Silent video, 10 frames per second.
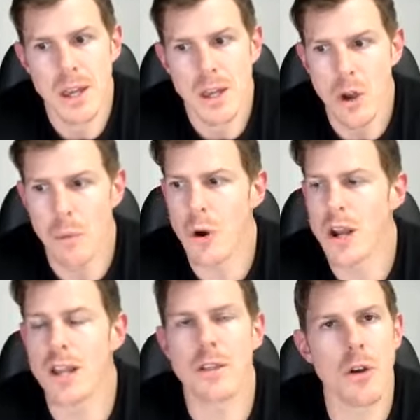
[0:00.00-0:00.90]
You're
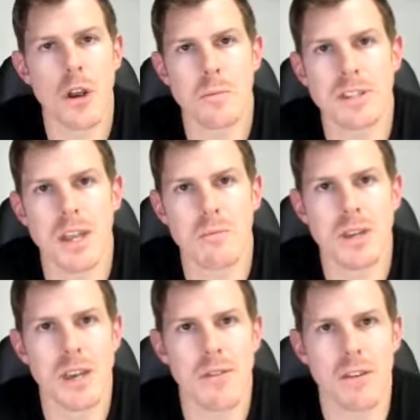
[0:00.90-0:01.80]
operating at 30%, but you
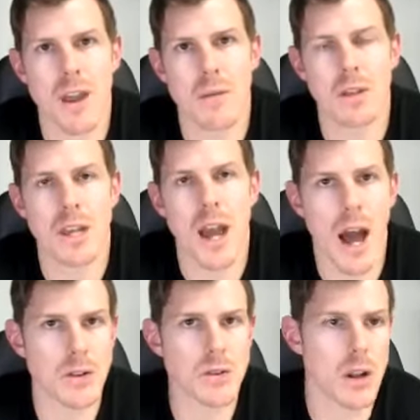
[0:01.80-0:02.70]
give your family
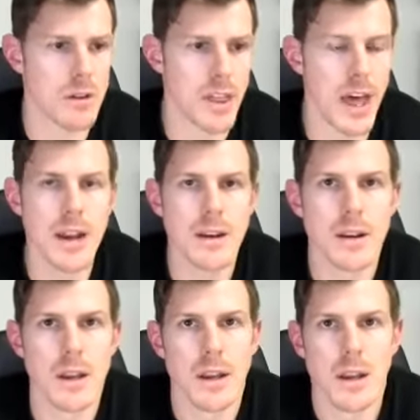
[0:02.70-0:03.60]
100 over that.
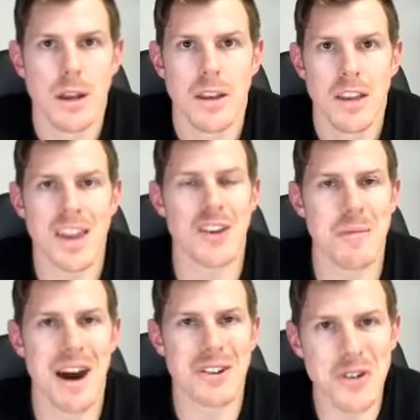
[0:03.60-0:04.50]
You're giving them
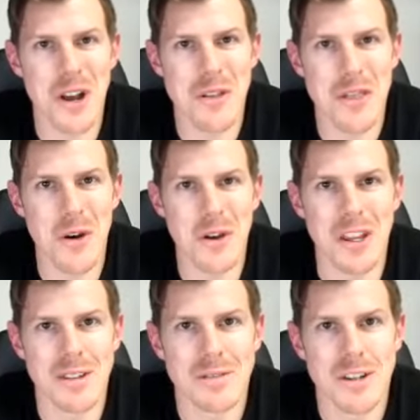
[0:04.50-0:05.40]
100 over
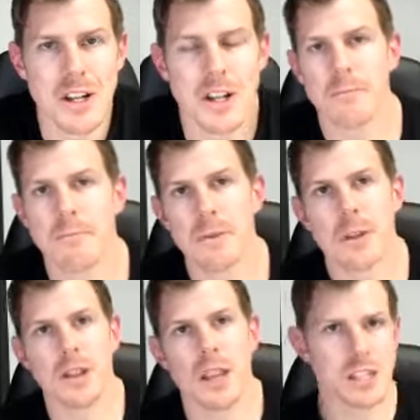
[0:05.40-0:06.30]
30.
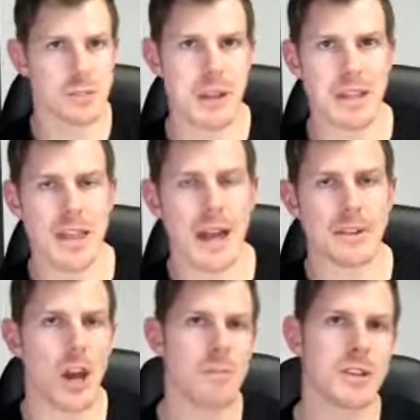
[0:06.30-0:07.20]
Let's spin that.
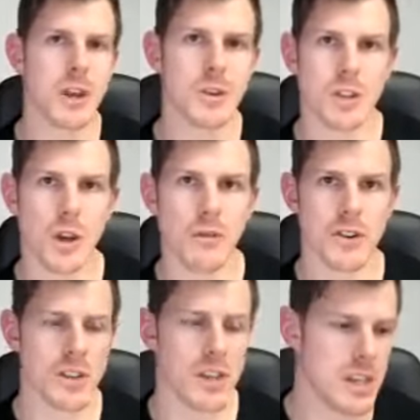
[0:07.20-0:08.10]
Don't be so
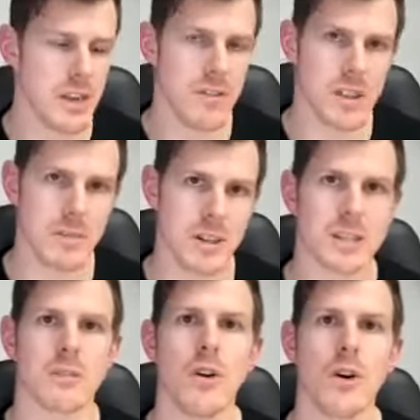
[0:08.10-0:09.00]
selfish that you're giving them a
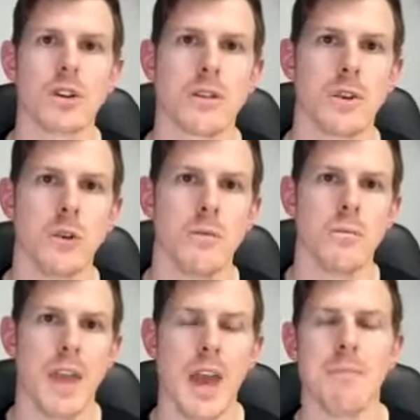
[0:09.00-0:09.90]
lesser version of you.
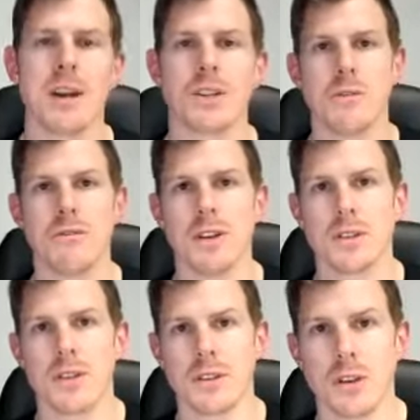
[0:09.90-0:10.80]
How about you invest
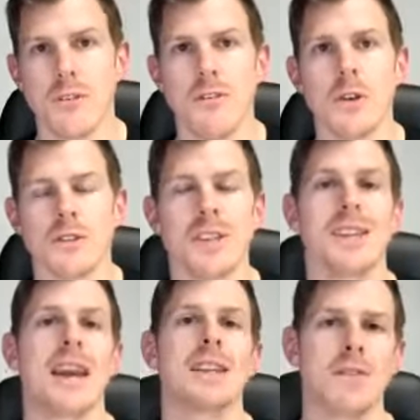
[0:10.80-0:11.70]
in yourself first so you
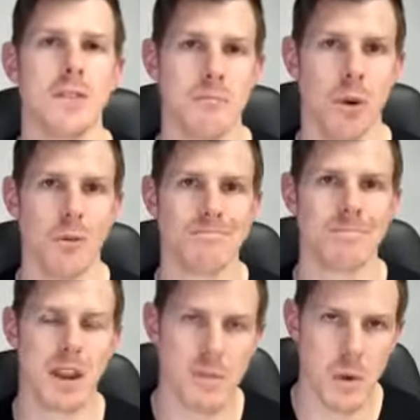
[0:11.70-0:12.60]
can give them more?
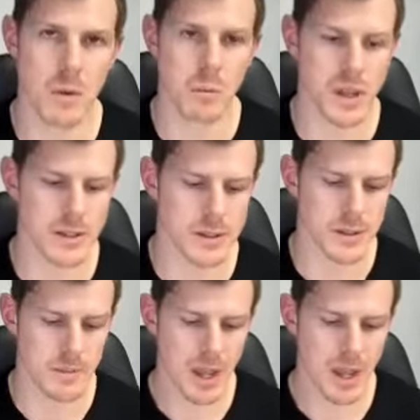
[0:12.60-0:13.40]
Everyone wins.